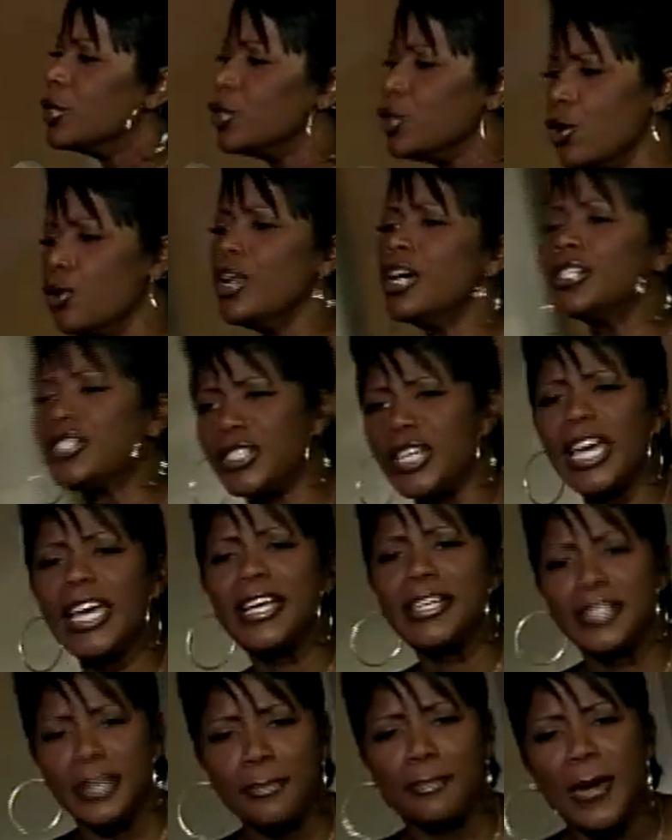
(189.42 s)
You done
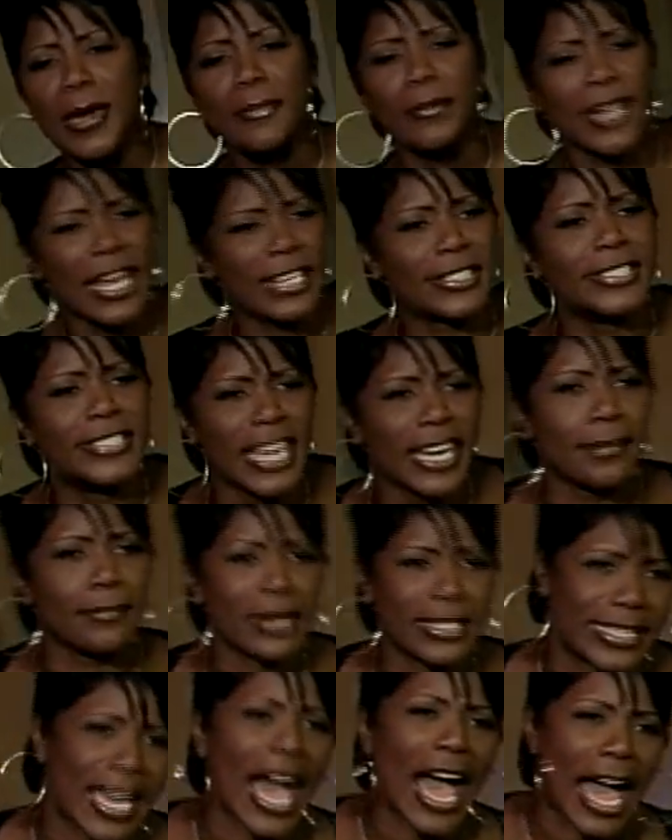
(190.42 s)
seen some people that's
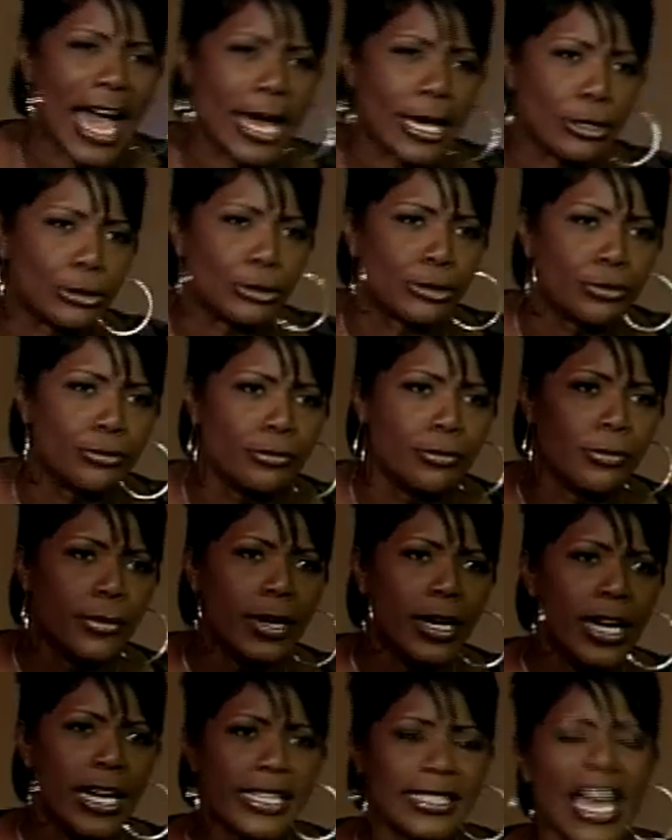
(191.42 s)
dickmatized.
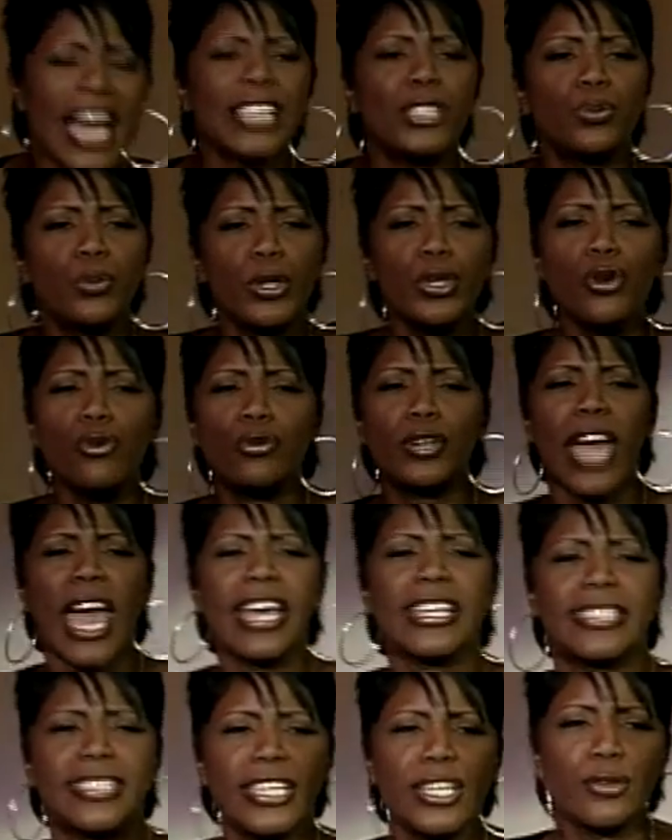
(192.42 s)
That's when you
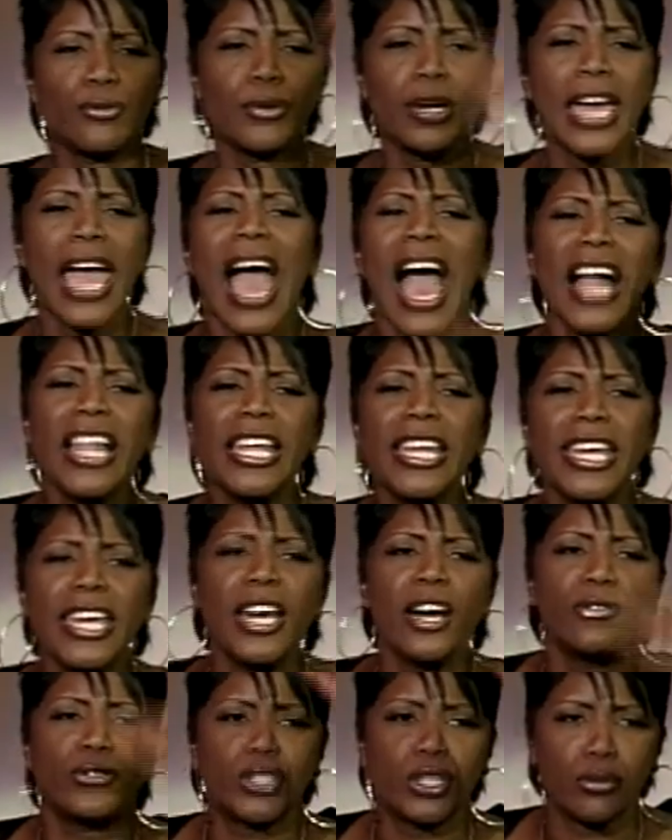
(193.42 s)
can't see the
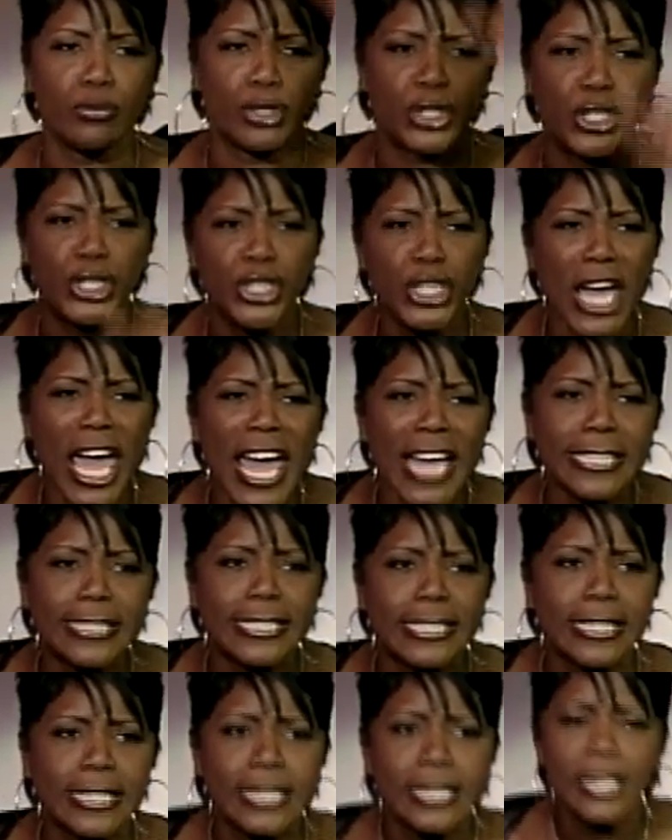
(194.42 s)
reality of some
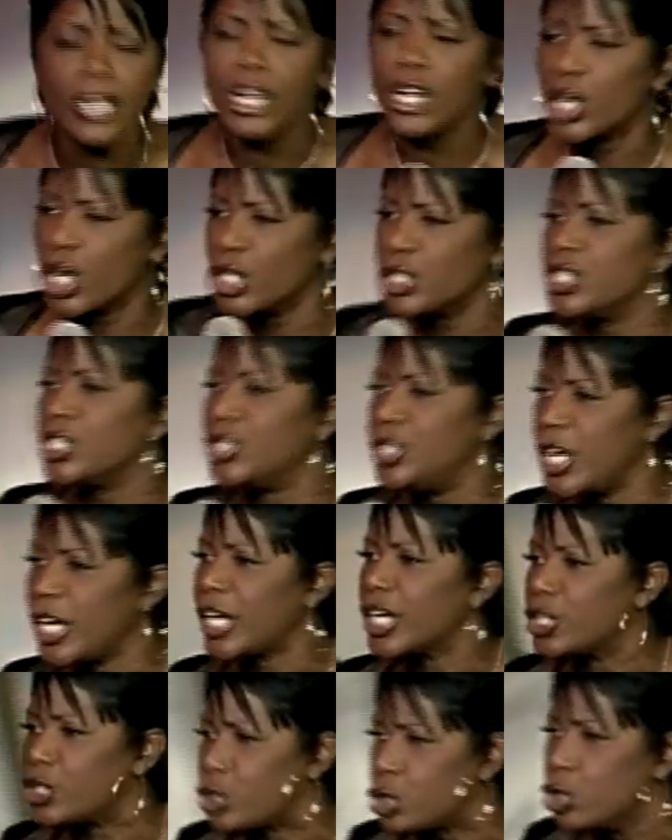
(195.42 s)
shit because the
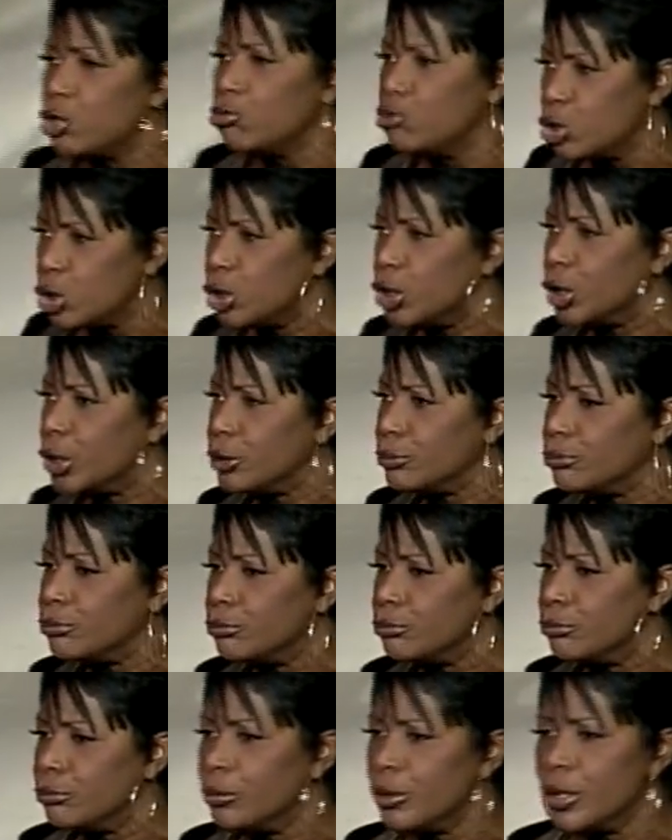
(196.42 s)
dick is too good.
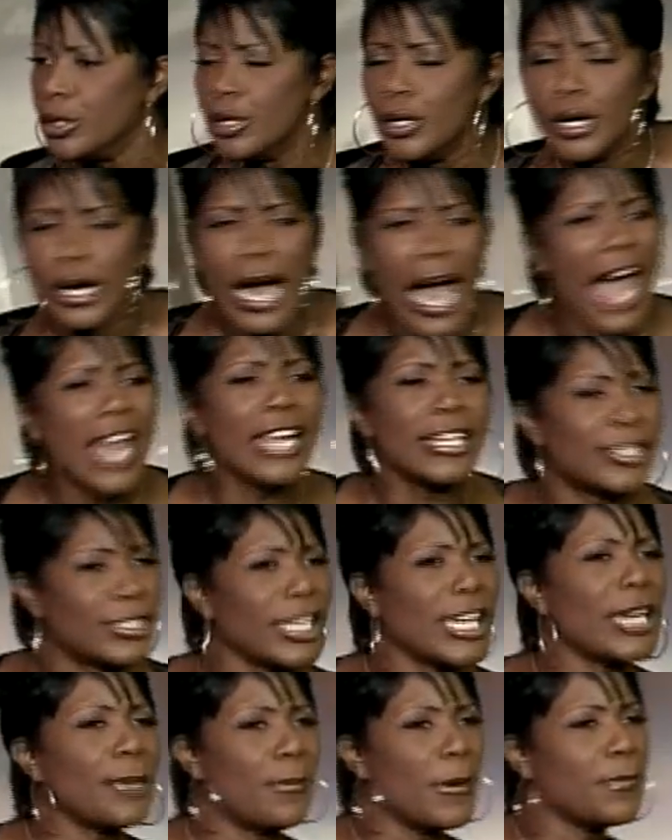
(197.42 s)
I done
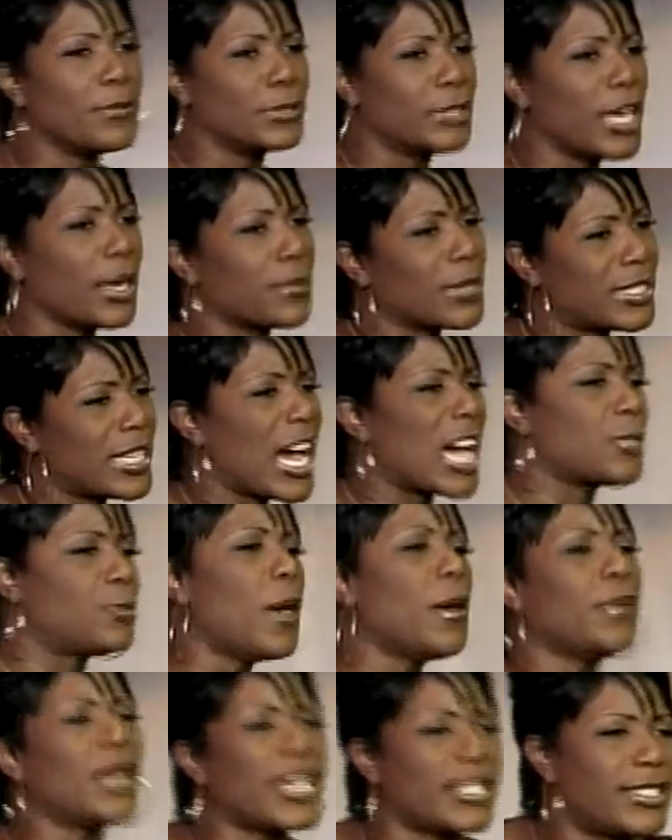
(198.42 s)
seen people dickmatized.
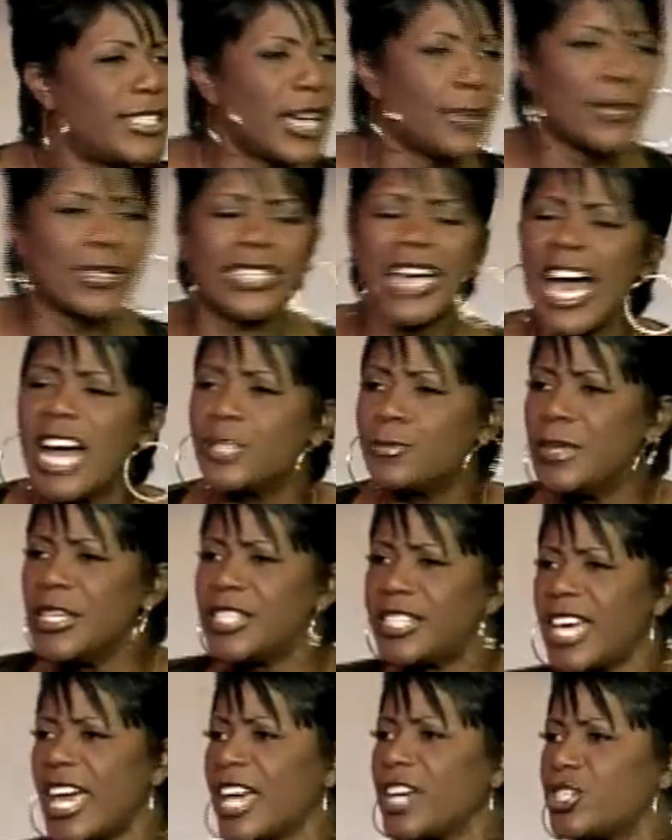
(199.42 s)
People that's dickmatized
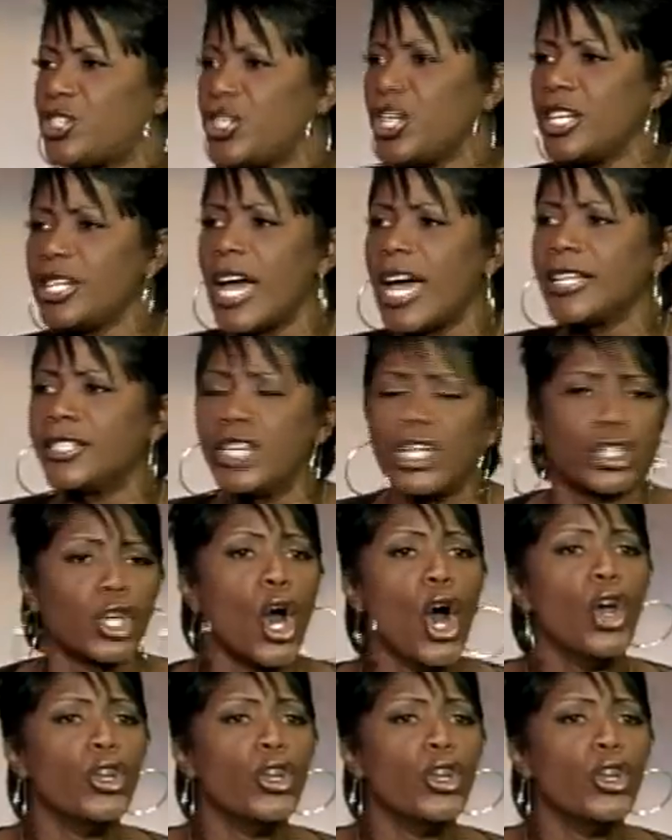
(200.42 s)
be saying shit like this.